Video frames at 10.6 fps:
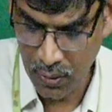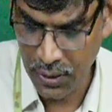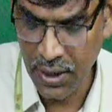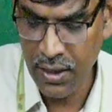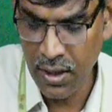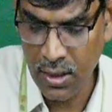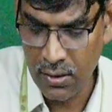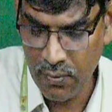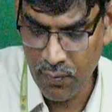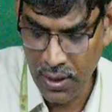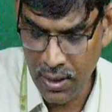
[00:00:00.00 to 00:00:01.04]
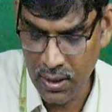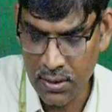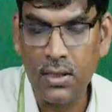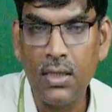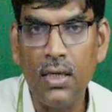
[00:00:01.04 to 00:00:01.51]
any other
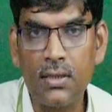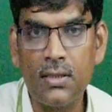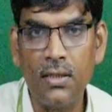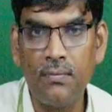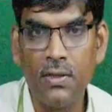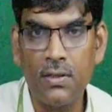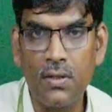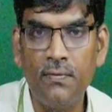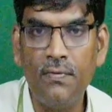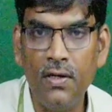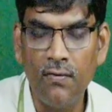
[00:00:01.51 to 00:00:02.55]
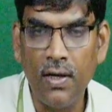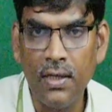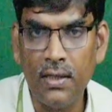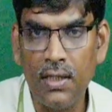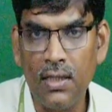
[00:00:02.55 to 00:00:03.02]
windings except the shunt field winding,